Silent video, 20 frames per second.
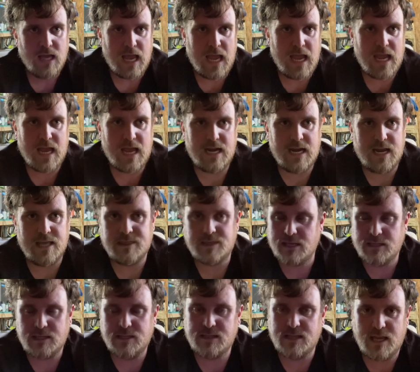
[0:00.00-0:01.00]
And I
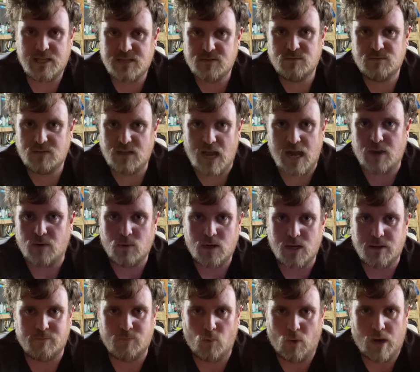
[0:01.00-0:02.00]
think that that's kind of what
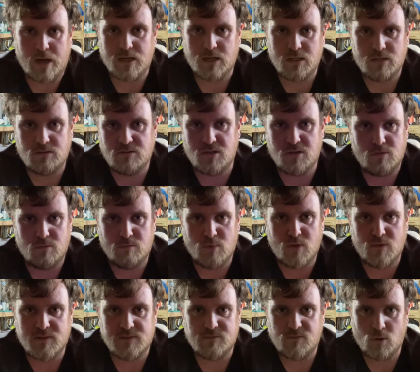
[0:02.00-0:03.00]
I'm wanting to do
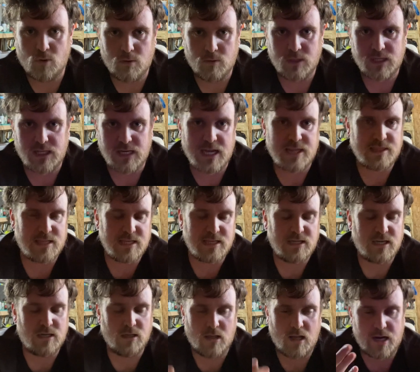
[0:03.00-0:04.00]
moving forward. And I think
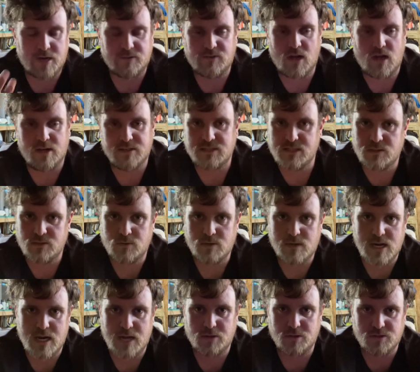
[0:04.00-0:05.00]
that a lot of content
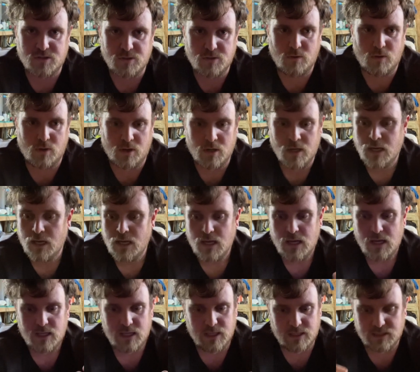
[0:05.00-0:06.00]
creators who are
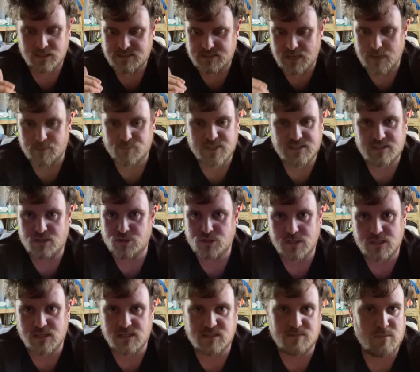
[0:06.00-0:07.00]
in the same
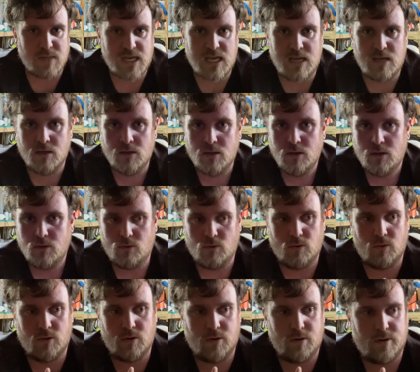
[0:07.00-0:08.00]
position as me
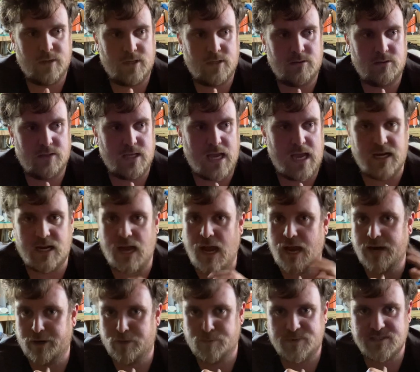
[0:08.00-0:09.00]
or at a
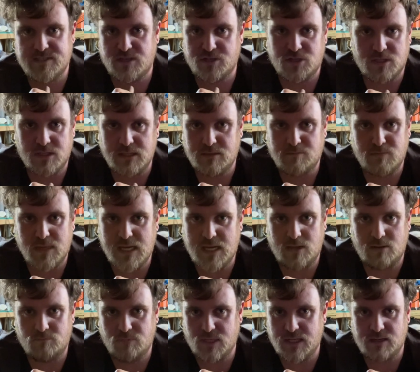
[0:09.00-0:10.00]
higher position than
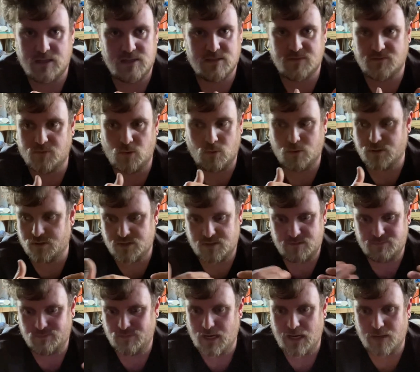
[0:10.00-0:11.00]
me, because of course
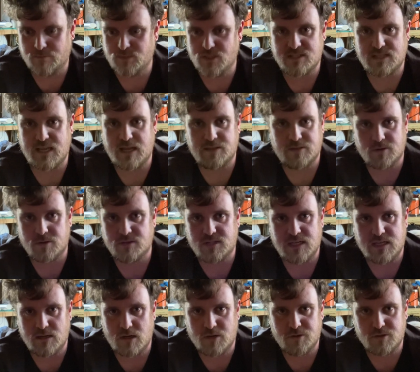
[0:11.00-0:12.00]
I'm just at
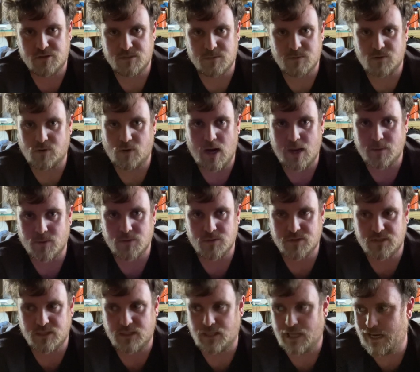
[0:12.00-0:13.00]
1300
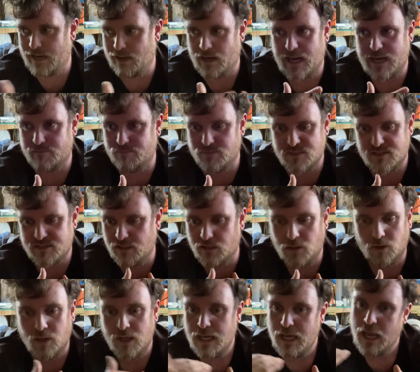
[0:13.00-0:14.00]
subscribers. Like, I'm
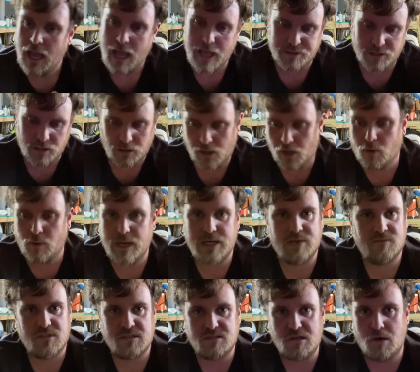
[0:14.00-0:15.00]
still at the low end
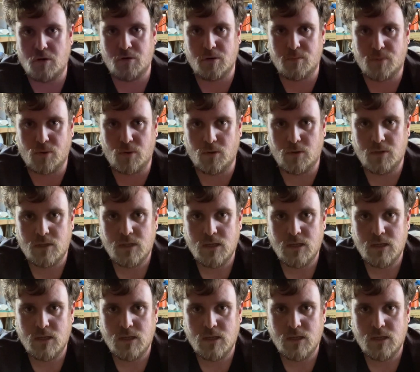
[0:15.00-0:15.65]
of the totem pole.